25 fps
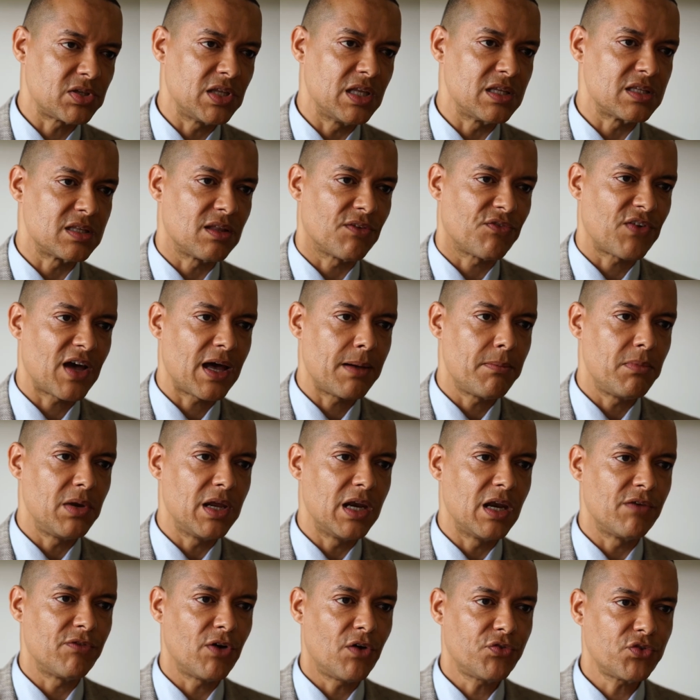into the family.
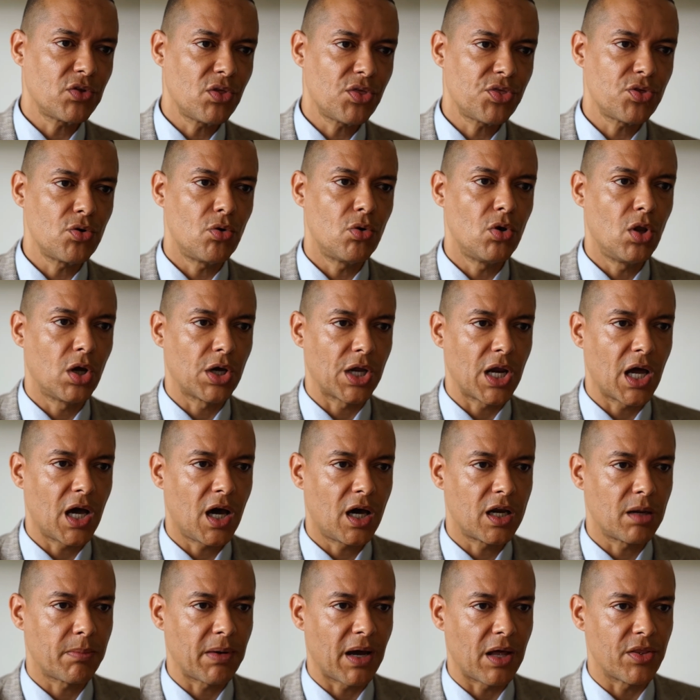And I've often thought long and
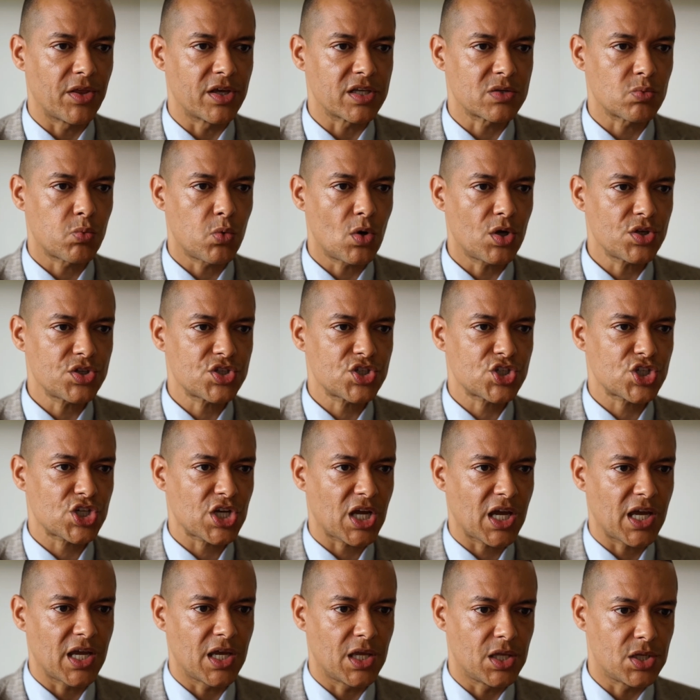hard about this. What's
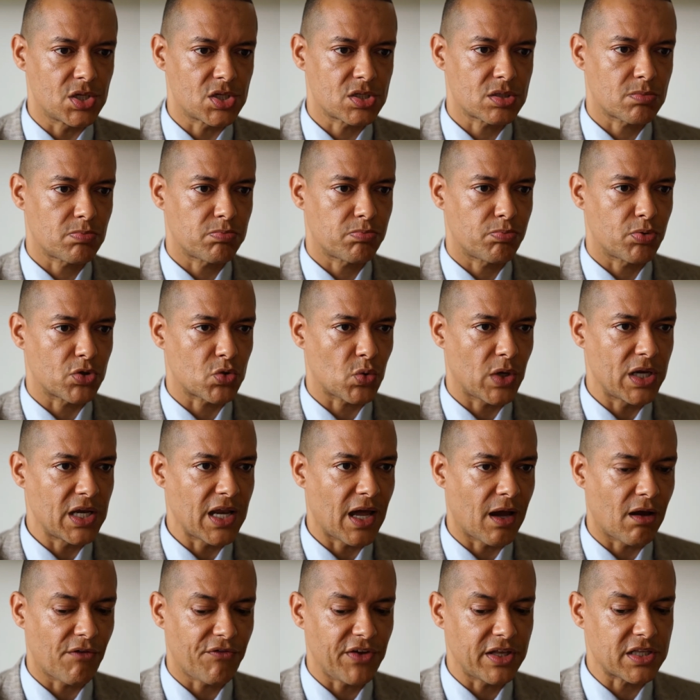changed between
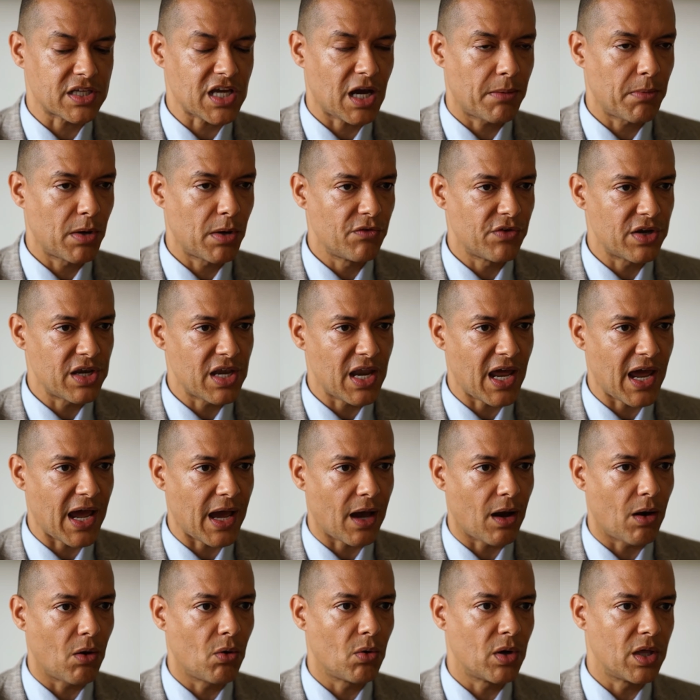now, if he'd come
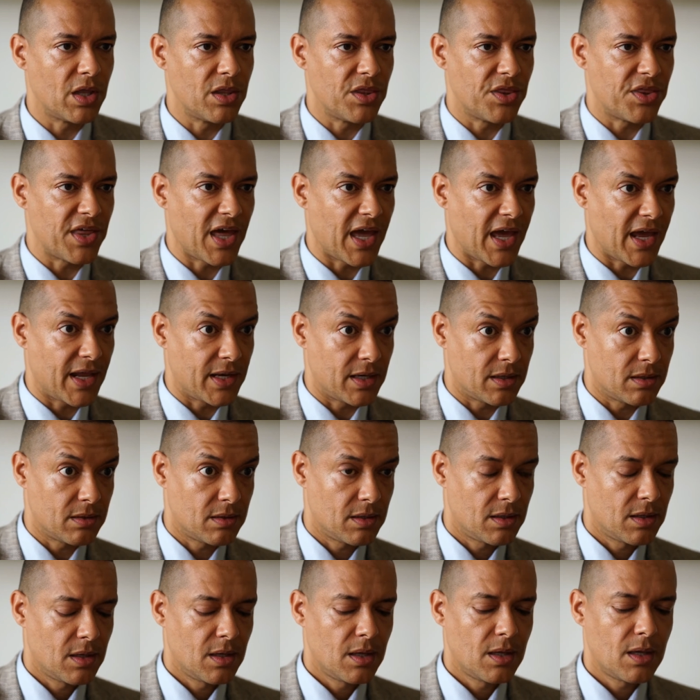now and then?
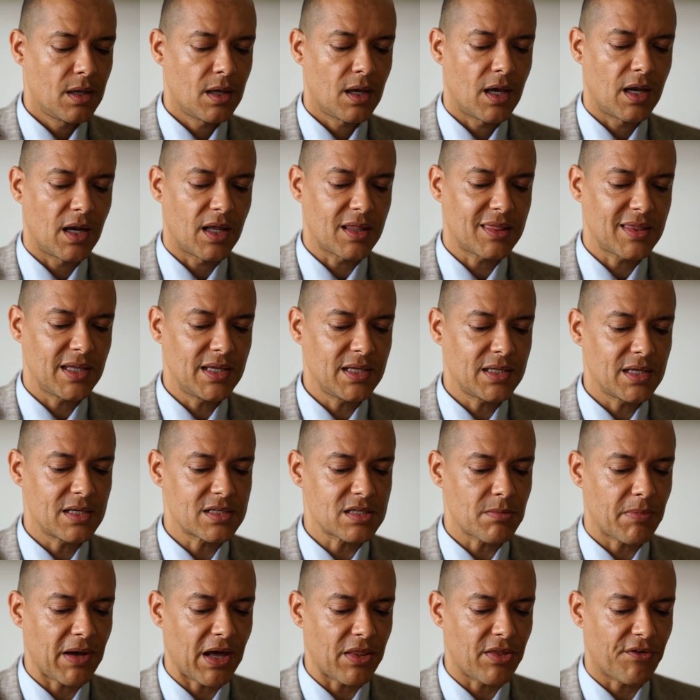And I think it's
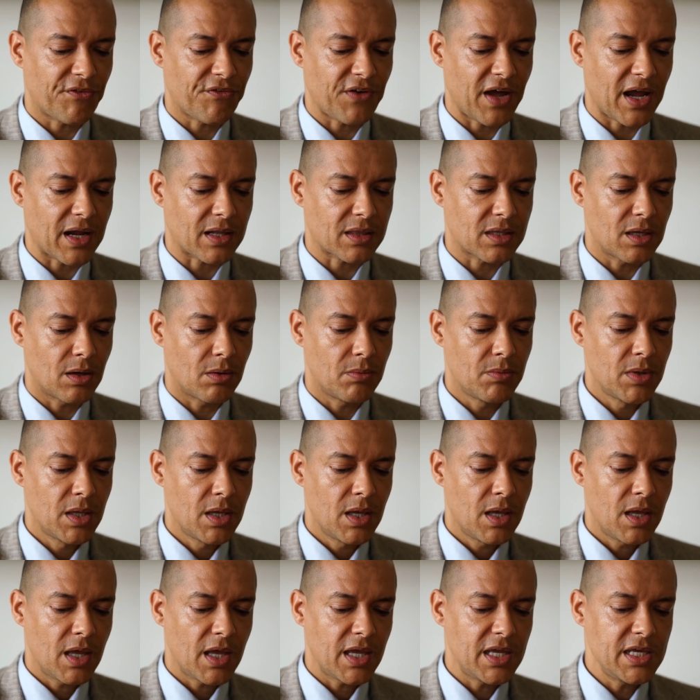about the fact that
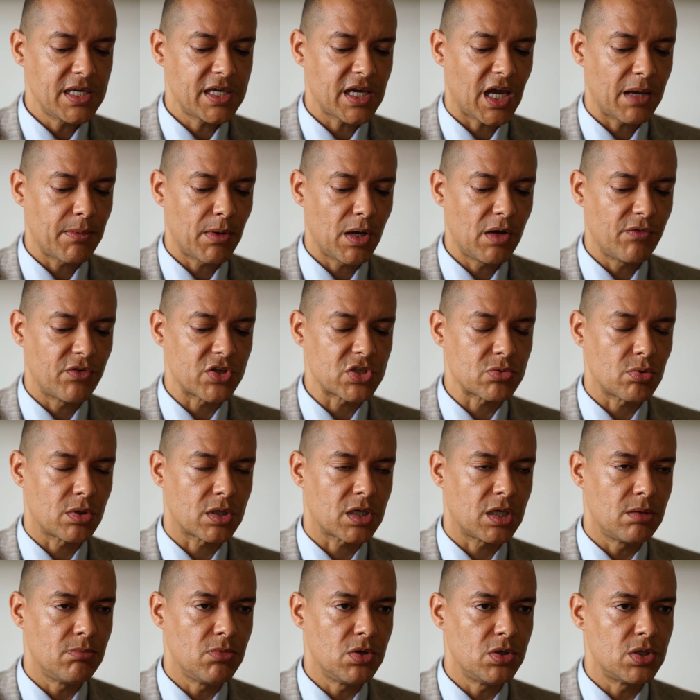he came over to a
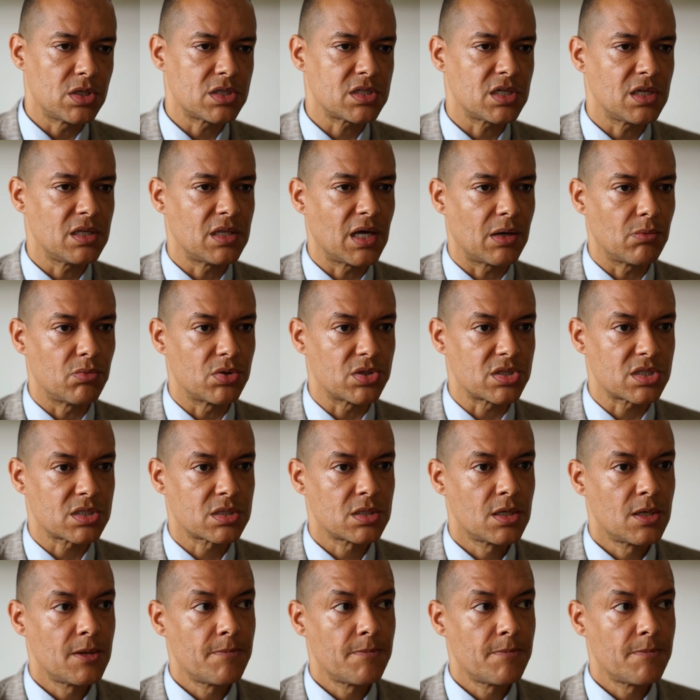community that was